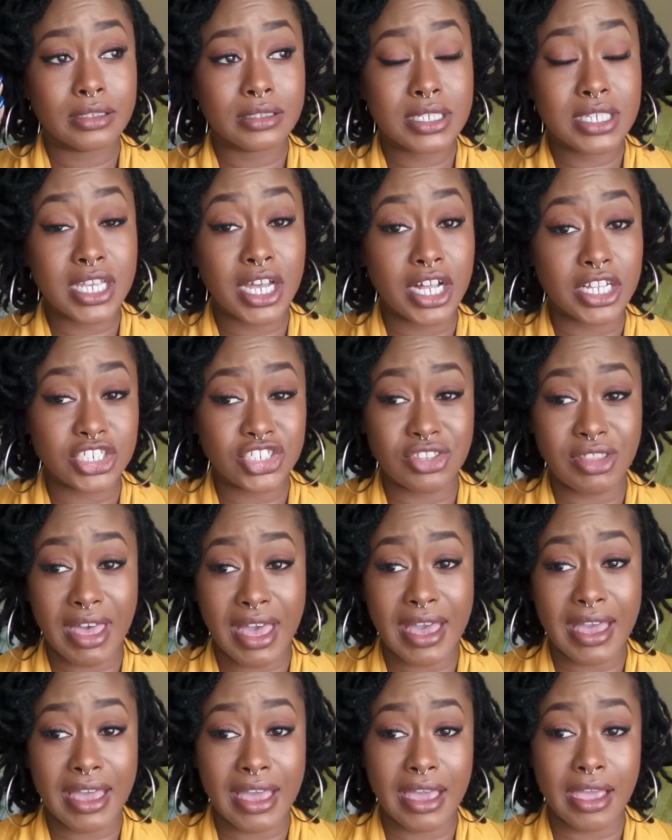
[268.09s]
touch
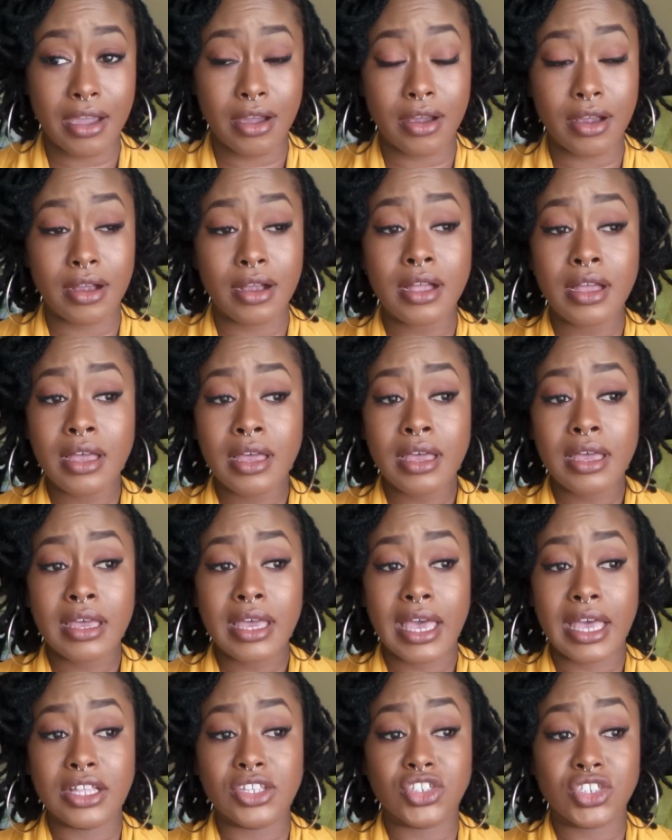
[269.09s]
that hair
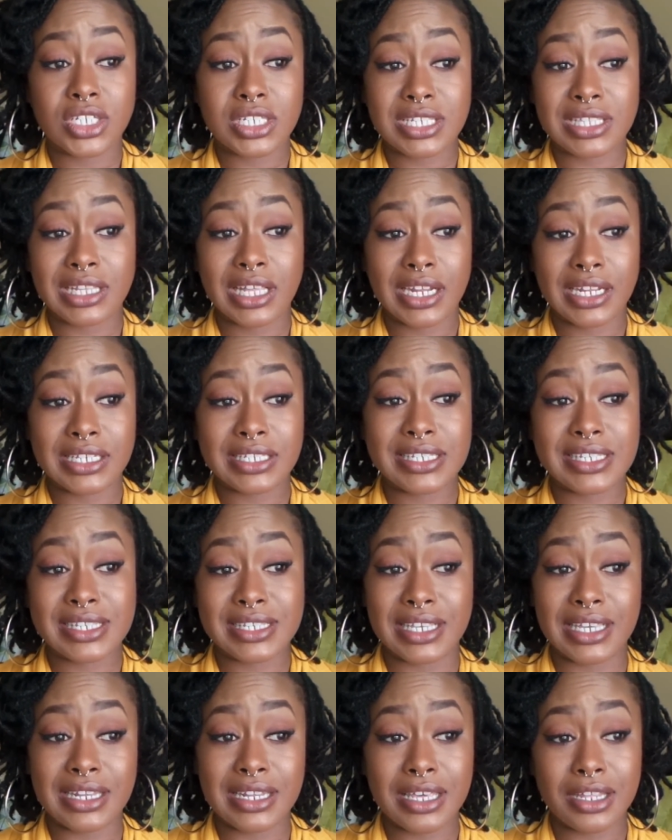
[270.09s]
and just let it
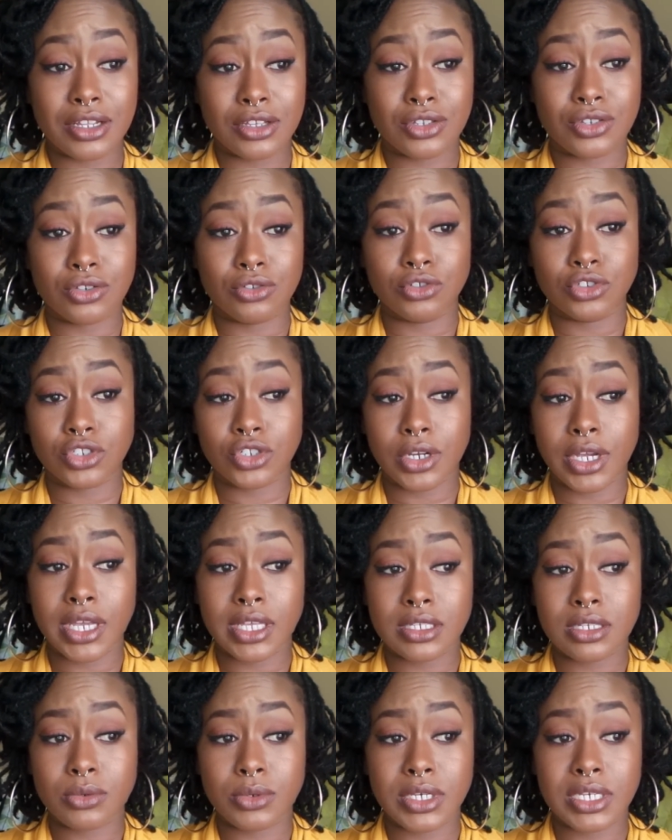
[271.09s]
sit in a
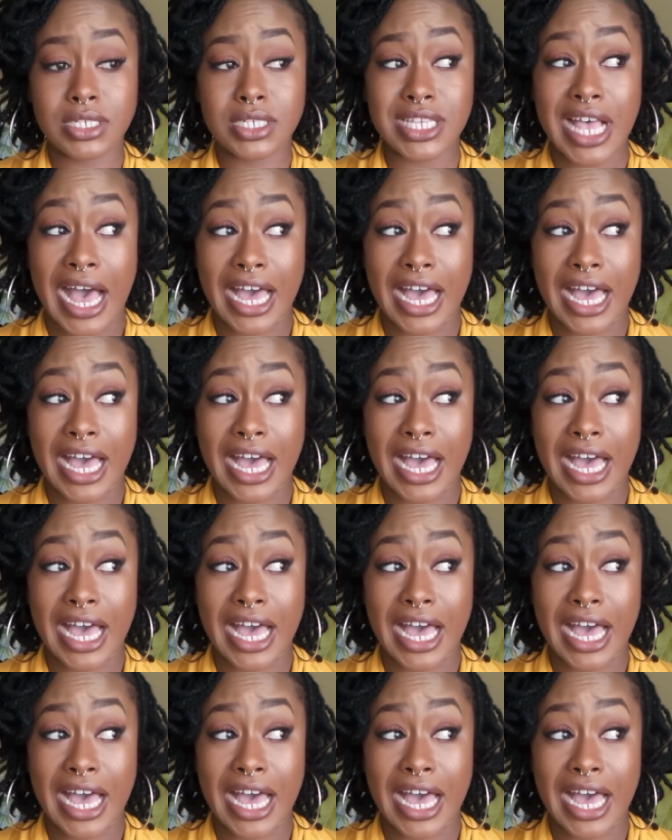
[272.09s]
2-strand twist,